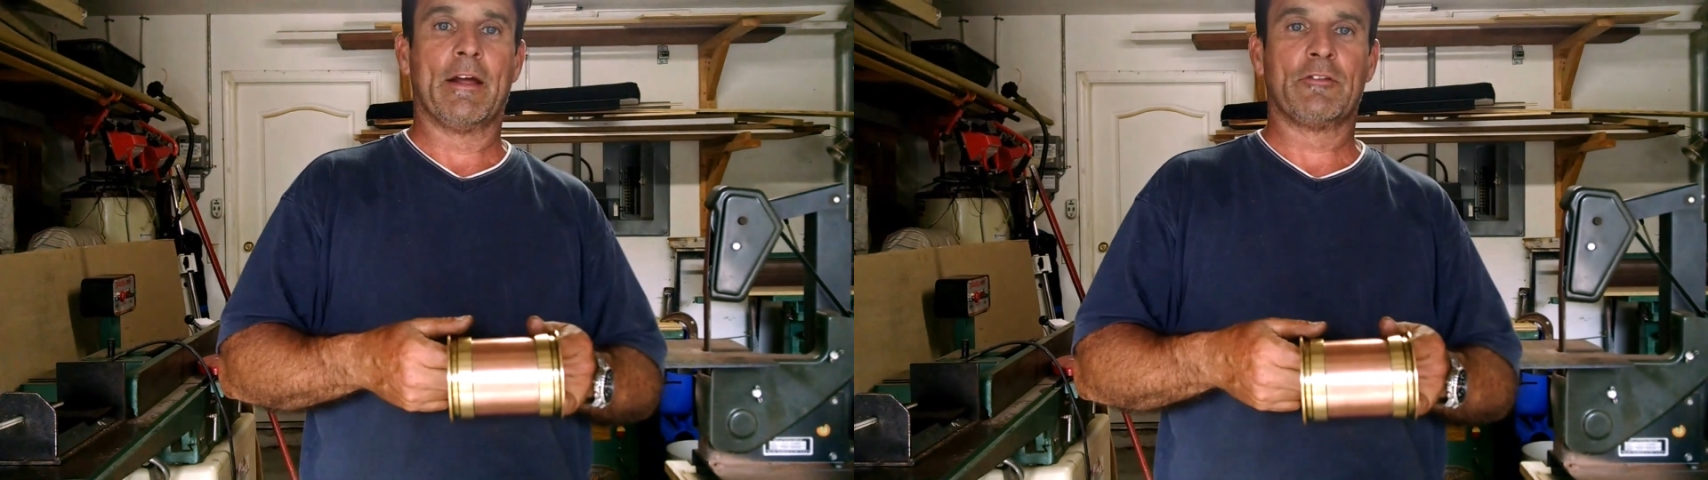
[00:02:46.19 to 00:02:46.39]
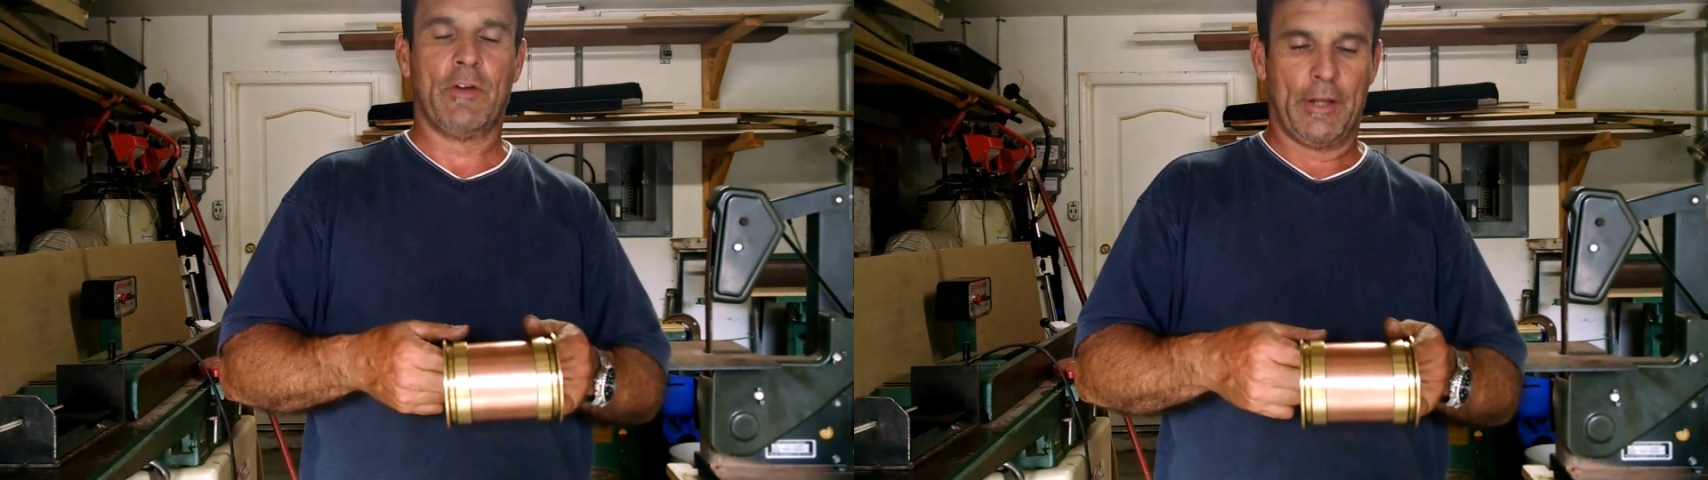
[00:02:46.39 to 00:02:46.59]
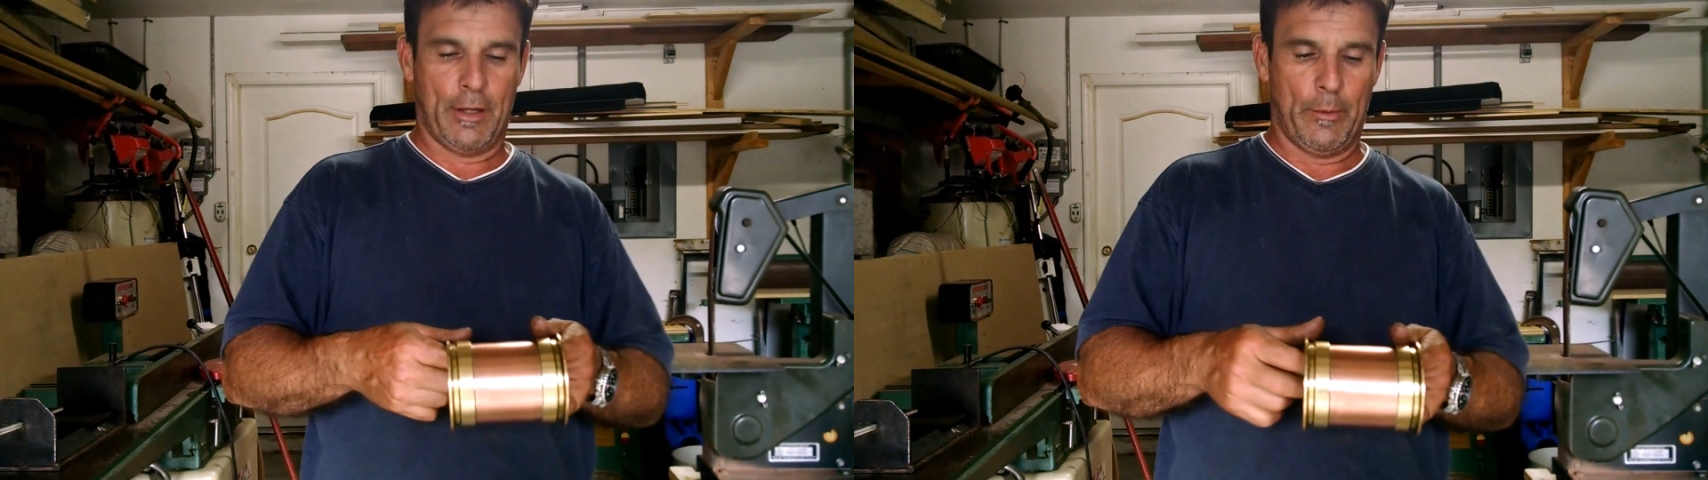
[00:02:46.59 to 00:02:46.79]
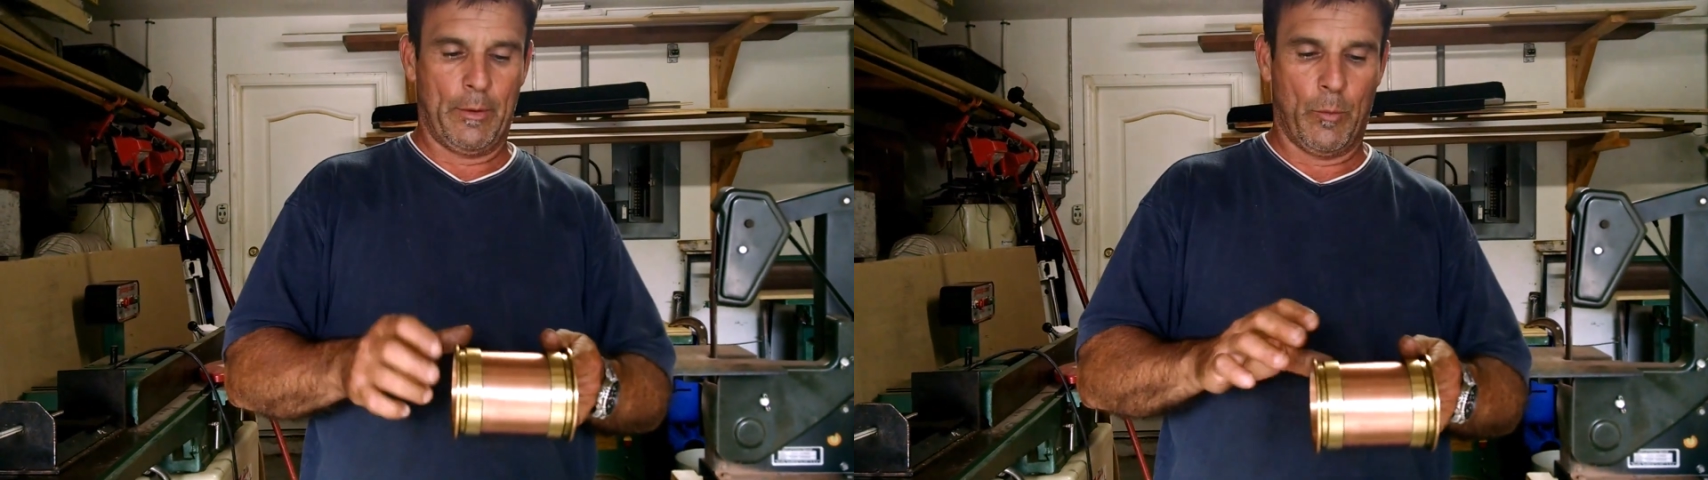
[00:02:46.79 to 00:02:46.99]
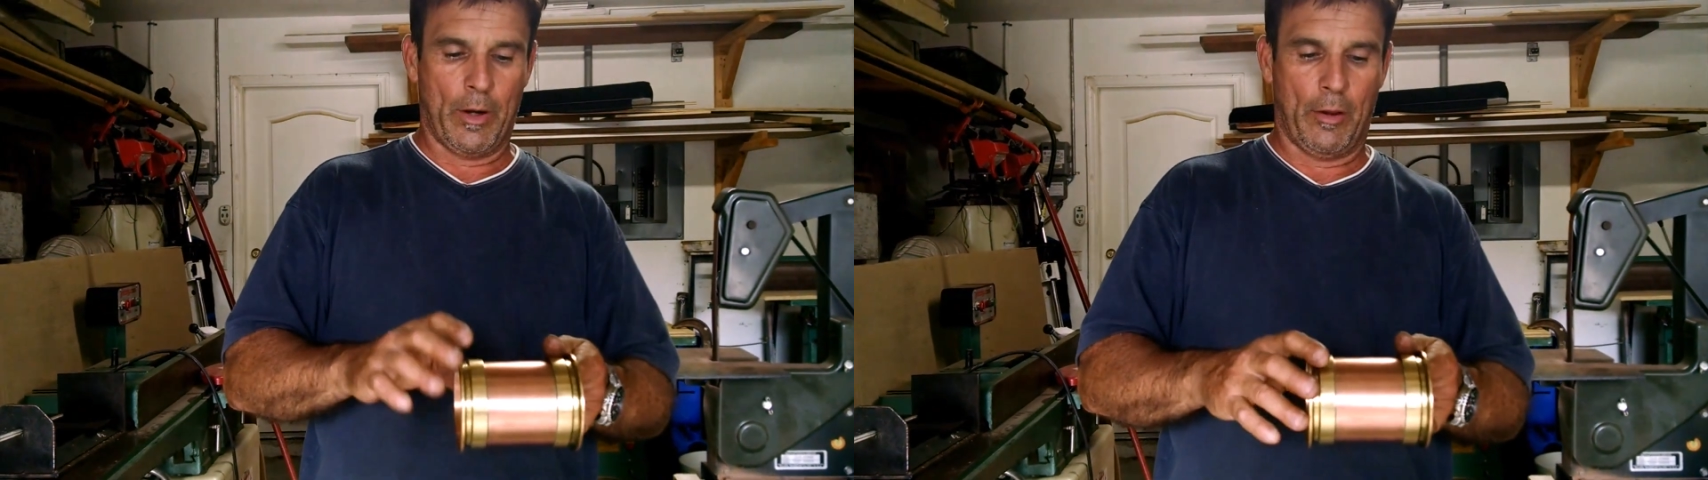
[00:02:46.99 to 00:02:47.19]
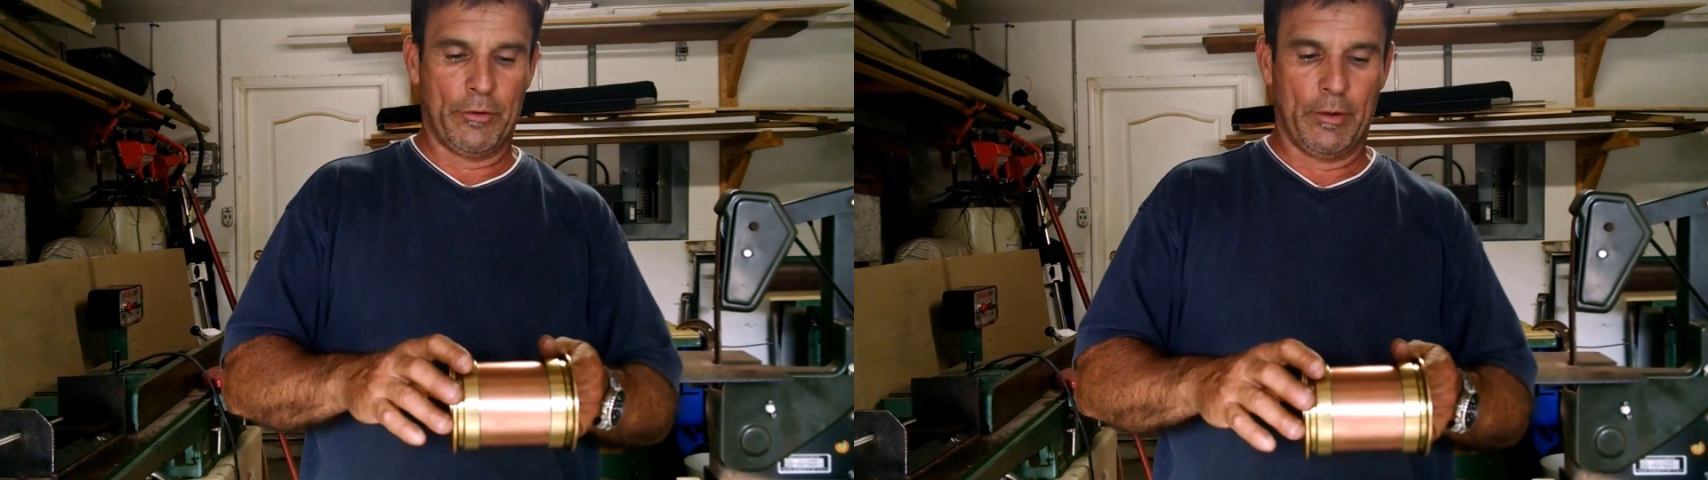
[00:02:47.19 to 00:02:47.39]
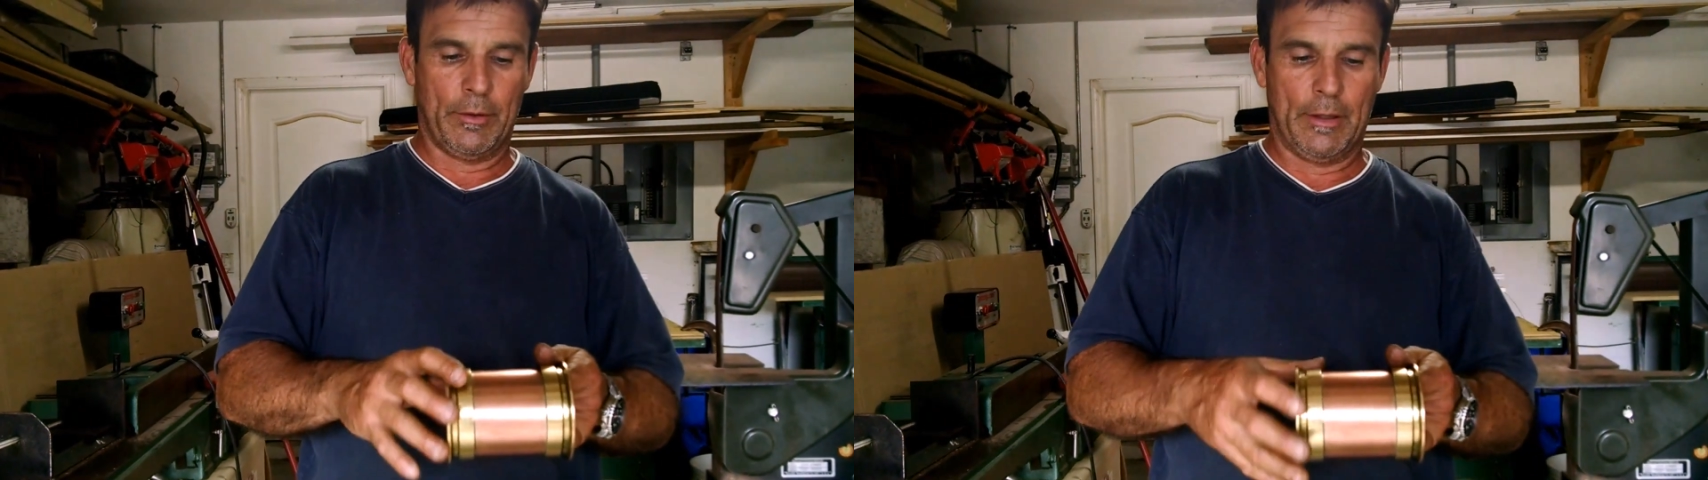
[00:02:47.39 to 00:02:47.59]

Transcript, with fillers: next video and what I'll